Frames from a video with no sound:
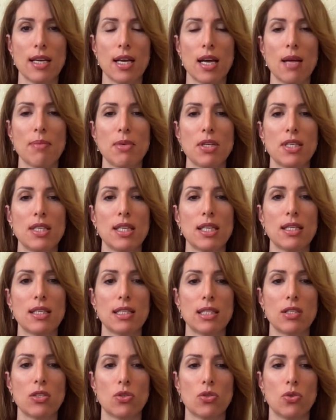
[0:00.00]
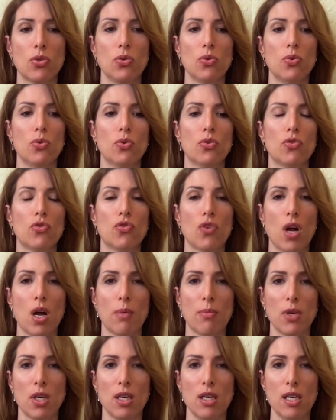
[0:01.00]
I'm addicted to
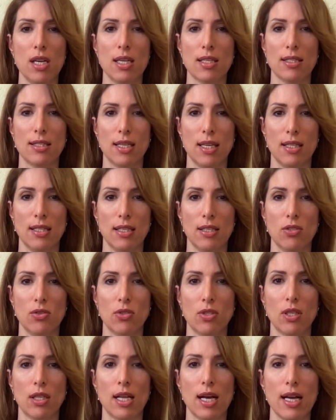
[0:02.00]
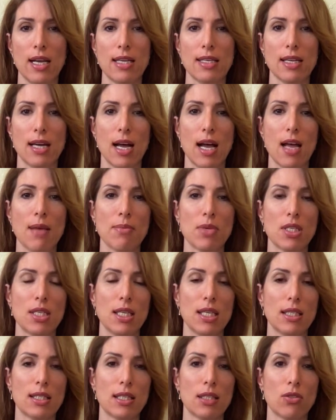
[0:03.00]
drama and send it to the light. I'm
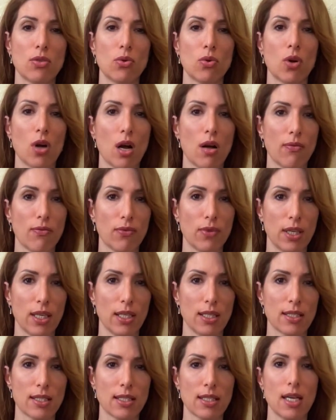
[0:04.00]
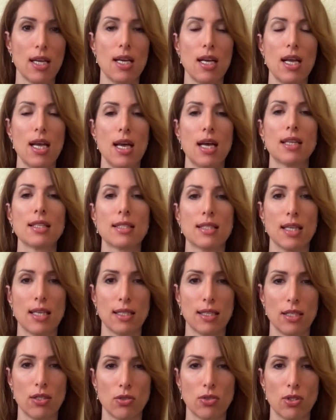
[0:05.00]
addicted to conflicts and
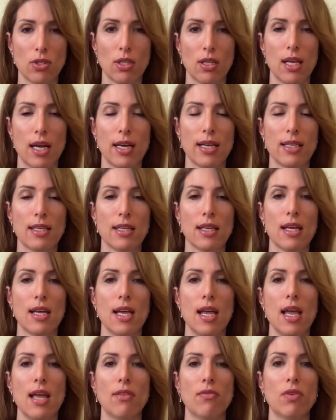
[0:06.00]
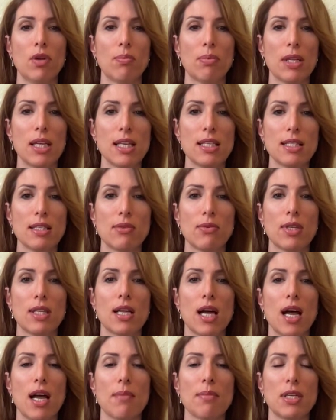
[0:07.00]
send it to the light. And replace it
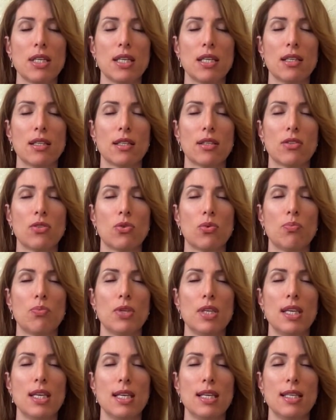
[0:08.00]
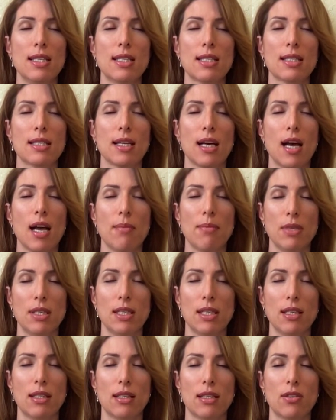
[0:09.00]
with I'm addicted to peace, I'm
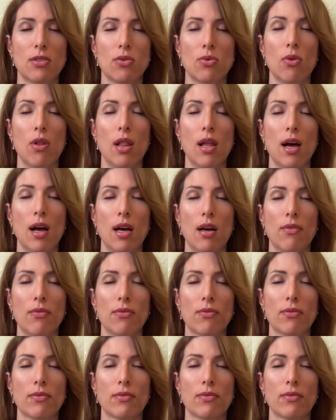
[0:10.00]
addicted to love.